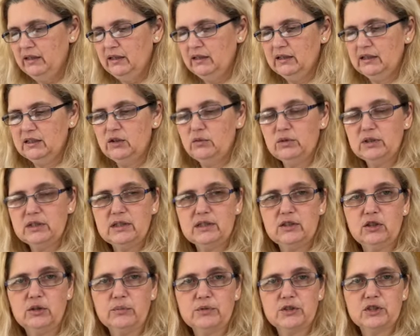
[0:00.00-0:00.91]
and you want the
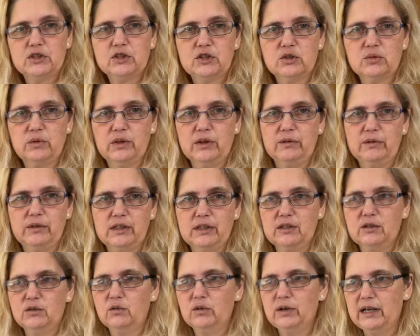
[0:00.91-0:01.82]
option to wear it
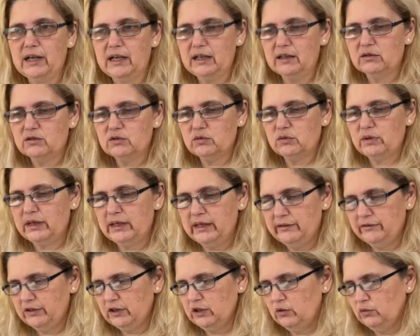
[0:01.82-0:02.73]
in or out or
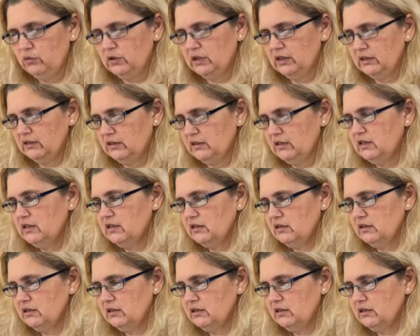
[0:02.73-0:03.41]
however you want.